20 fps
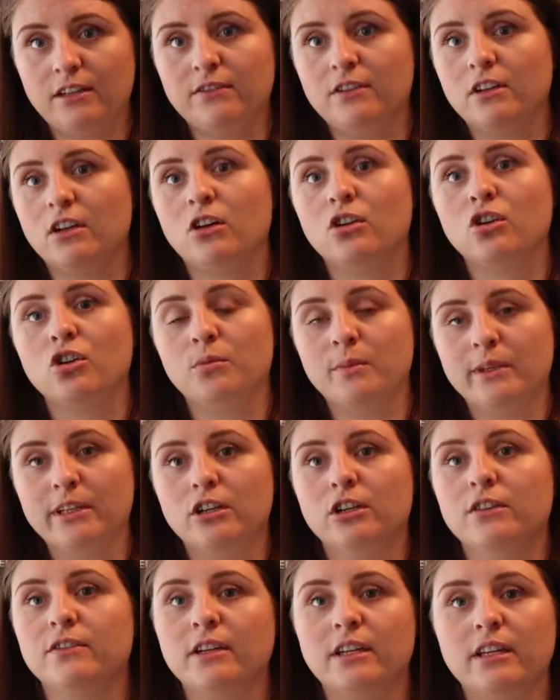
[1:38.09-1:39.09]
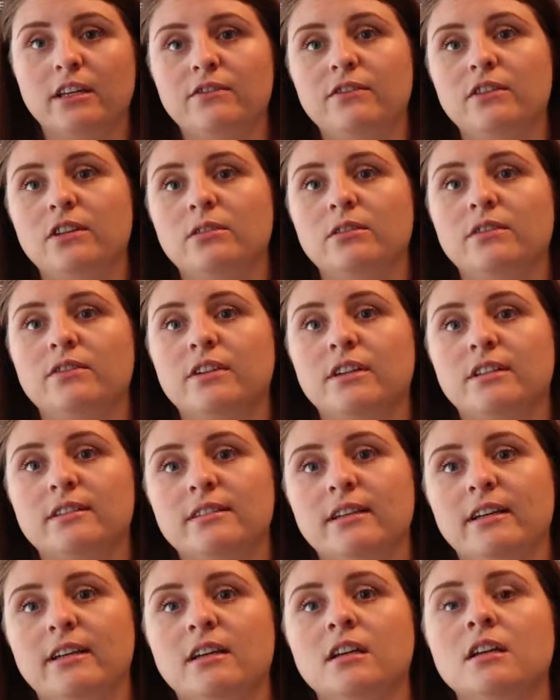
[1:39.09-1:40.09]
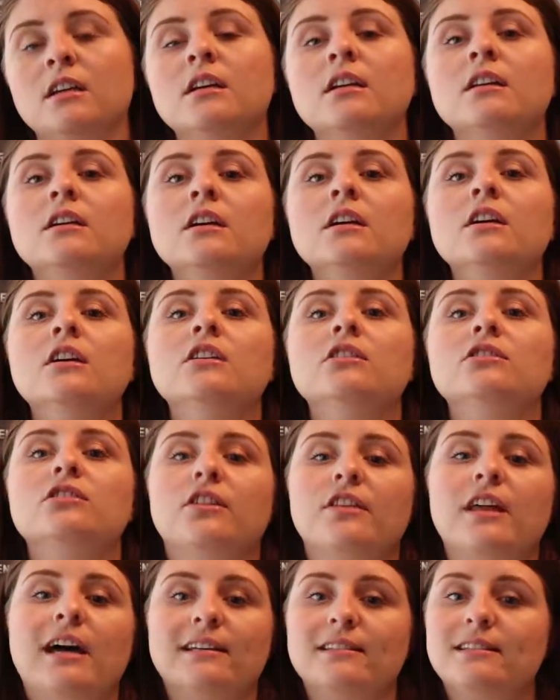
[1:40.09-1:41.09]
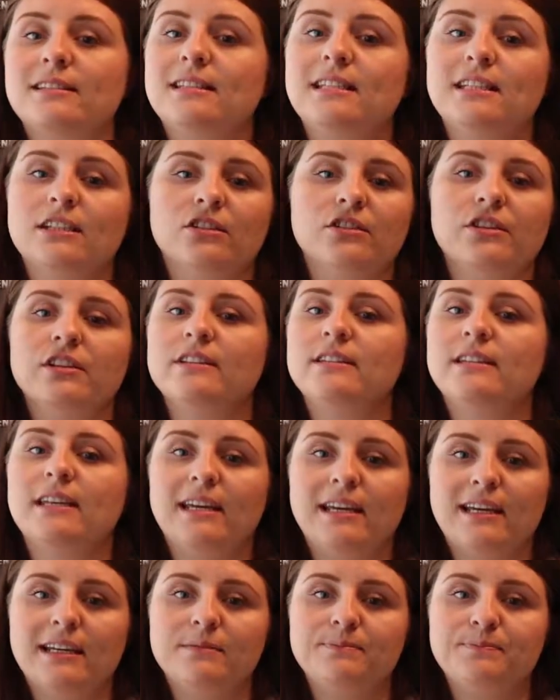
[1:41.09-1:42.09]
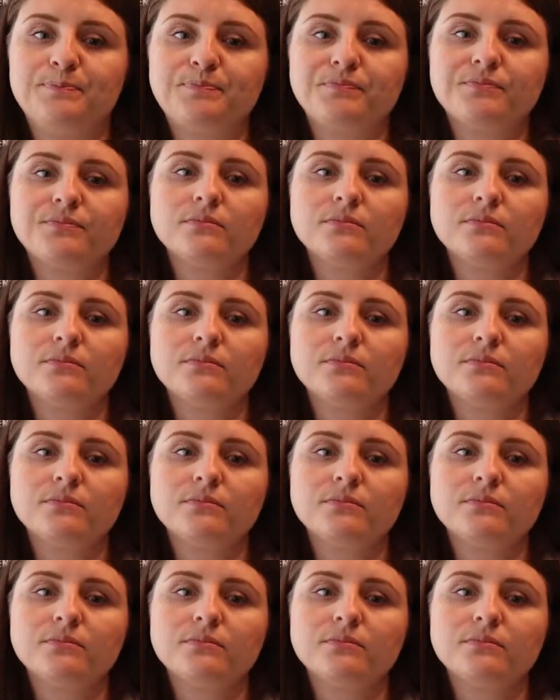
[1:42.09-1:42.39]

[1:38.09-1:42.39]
if you're coming over here for university. So that's still the same.